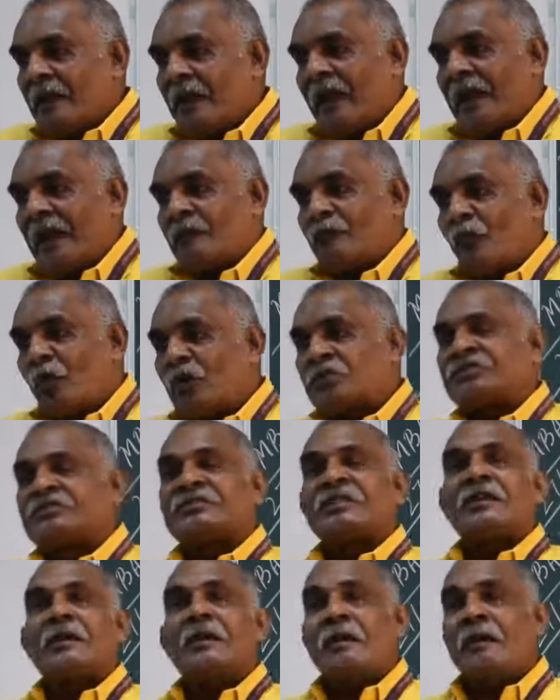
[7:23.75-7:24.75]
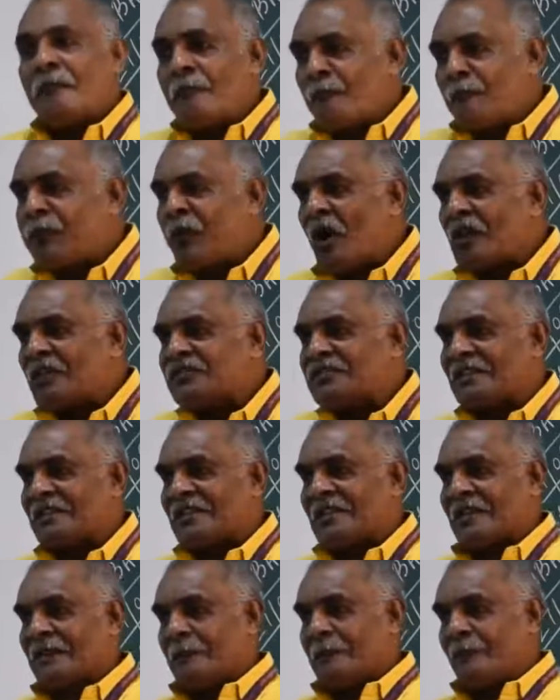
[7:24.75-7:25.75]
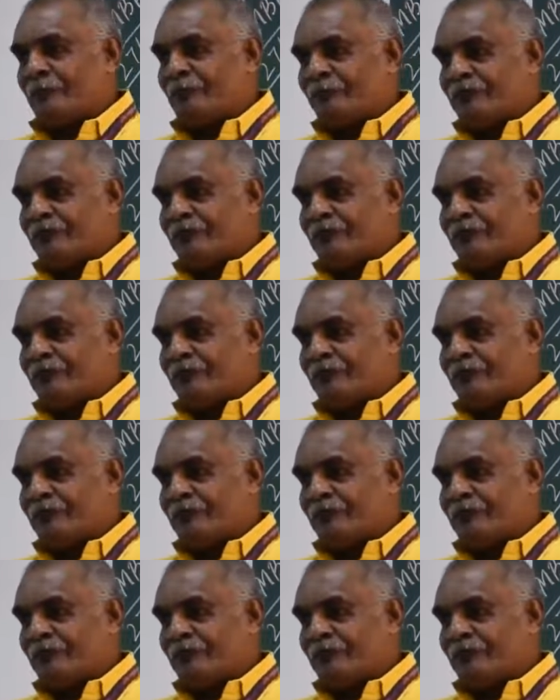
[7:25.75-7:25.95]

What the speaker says: and most importantly,